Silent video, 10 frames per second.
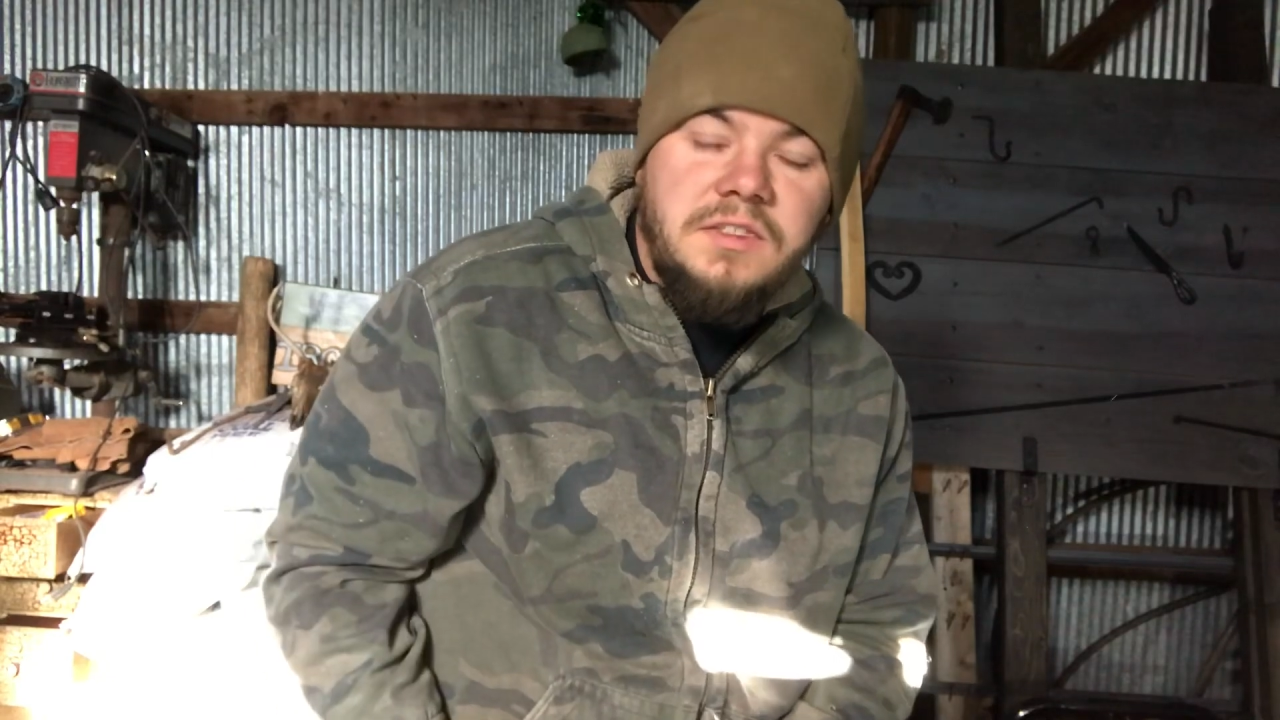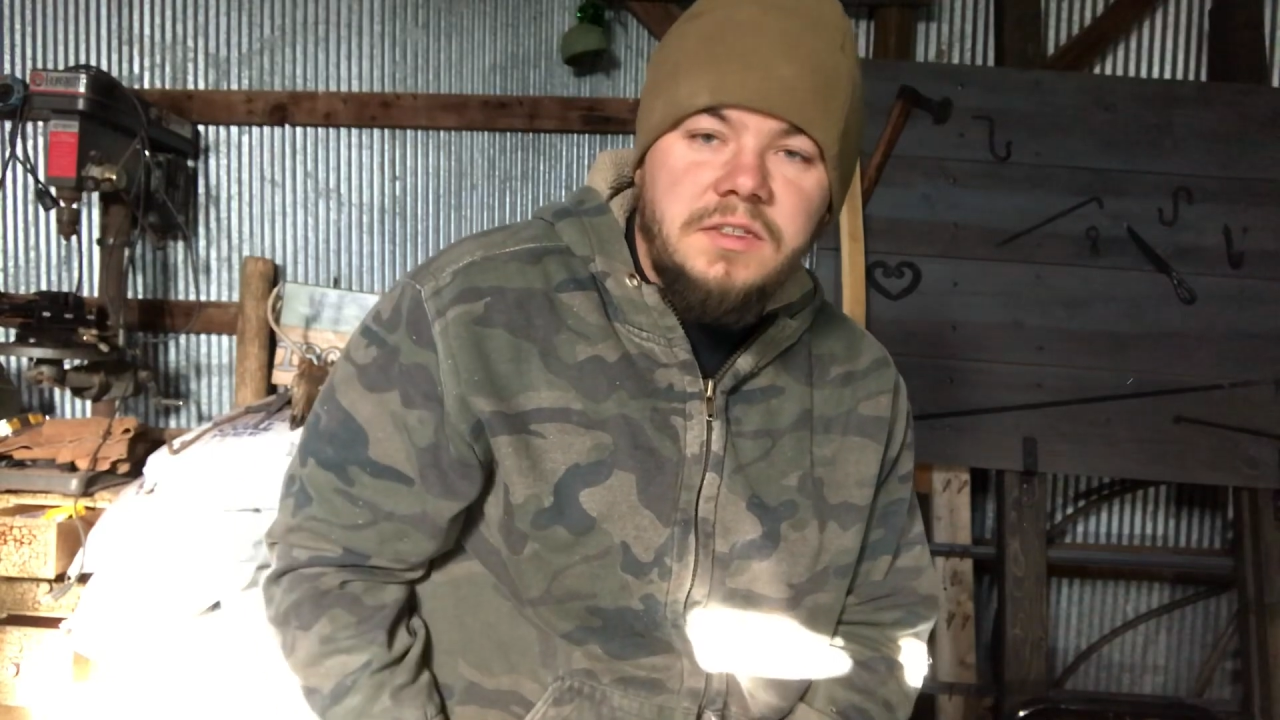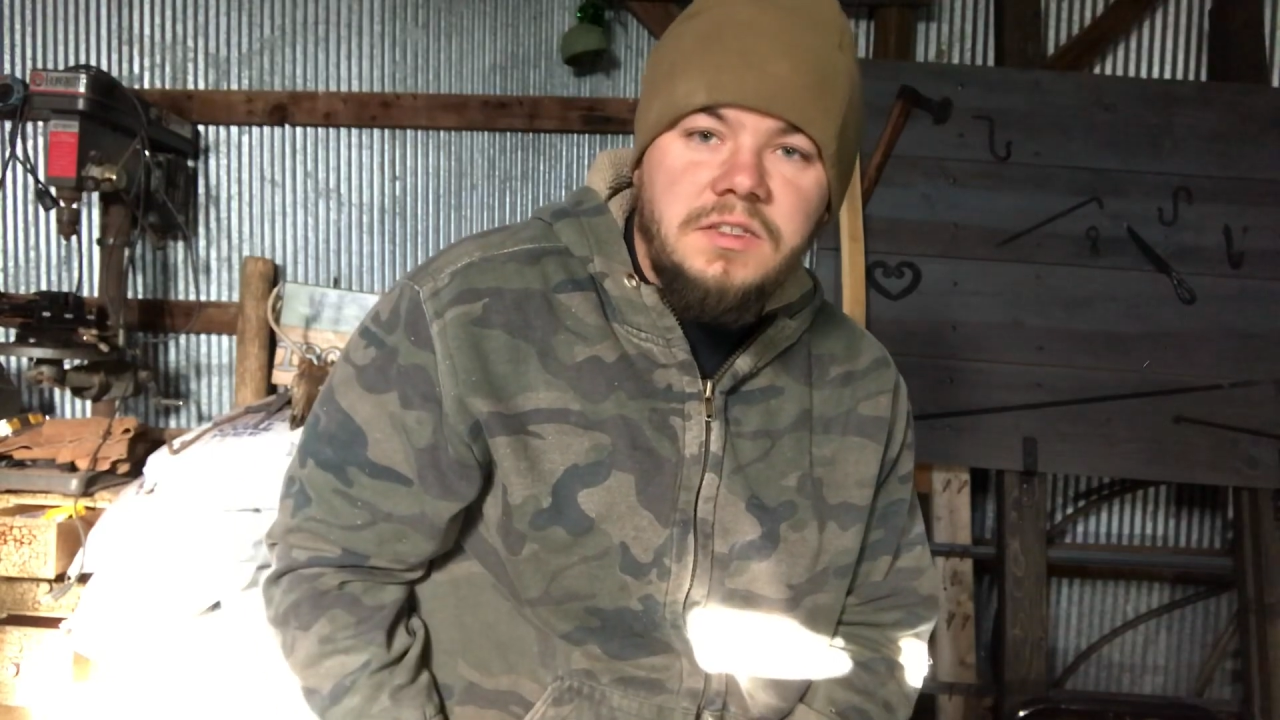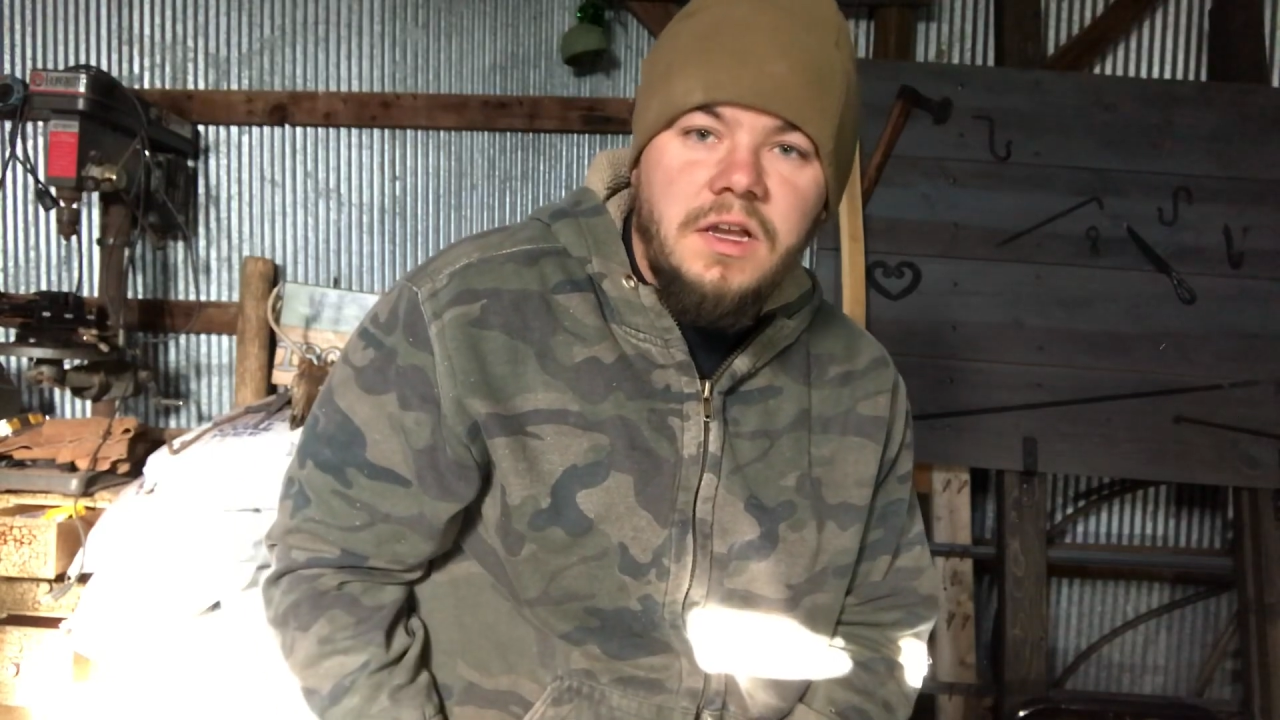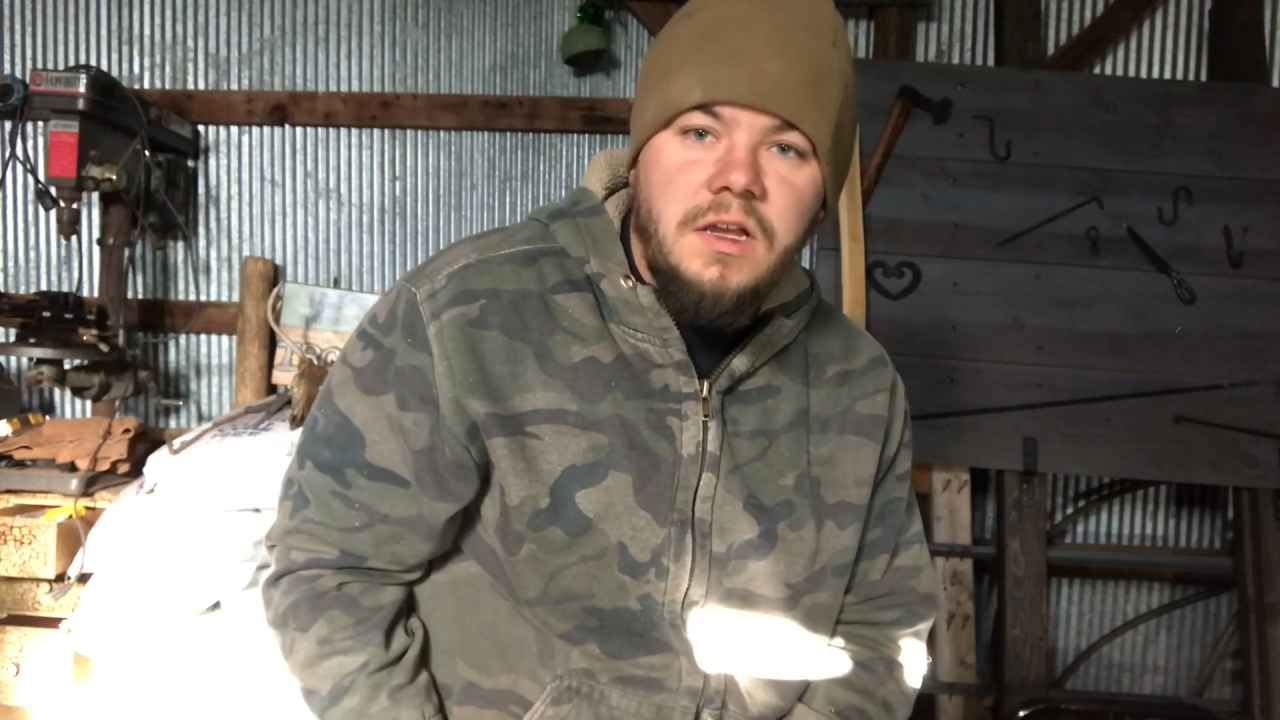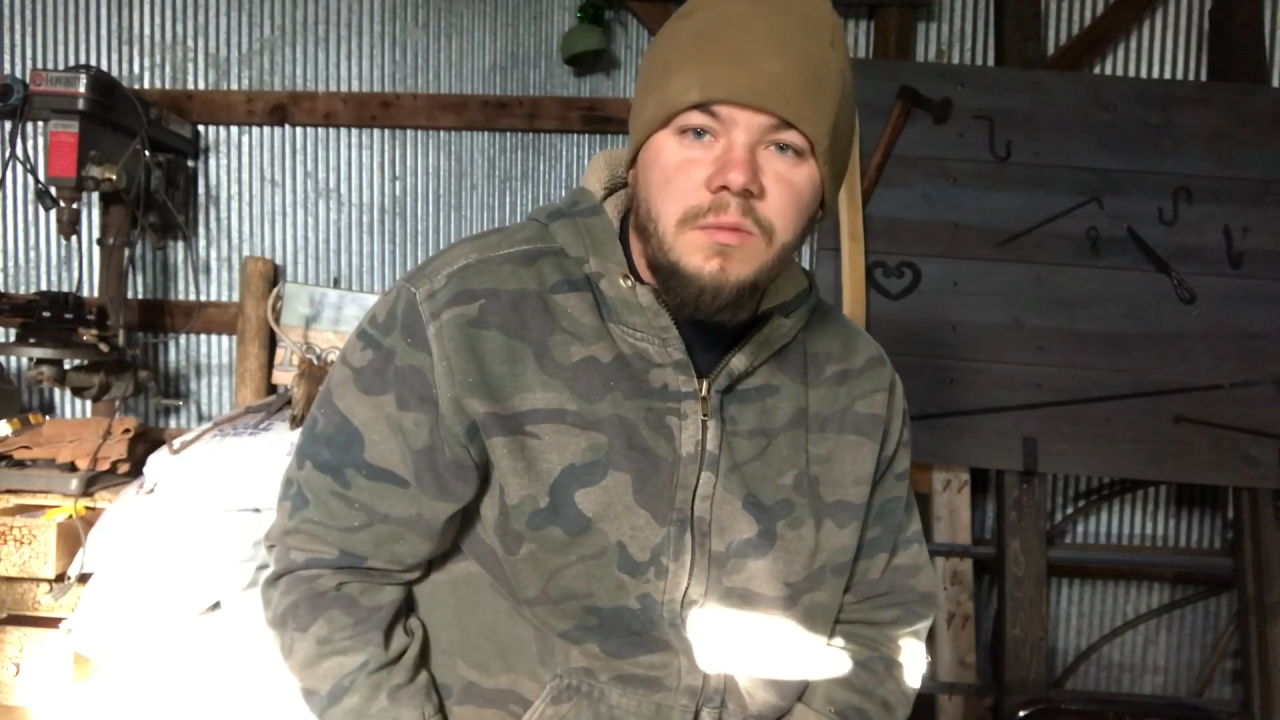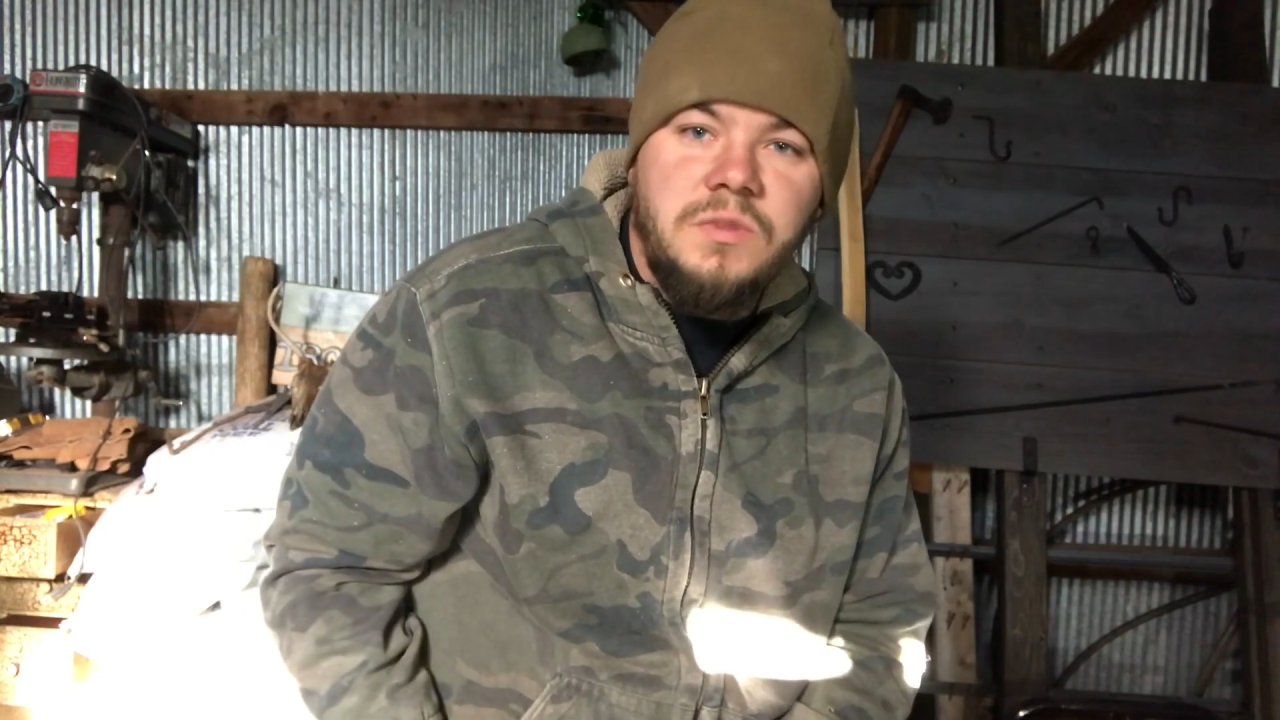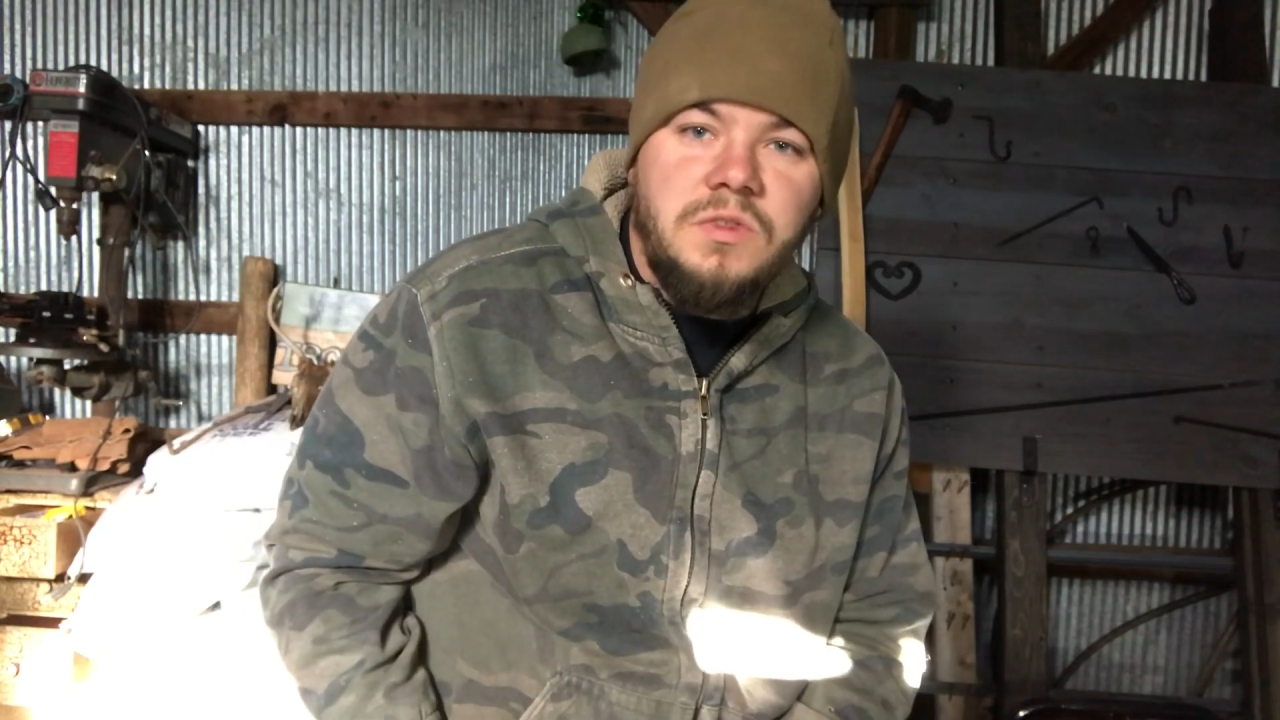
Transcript: Tums.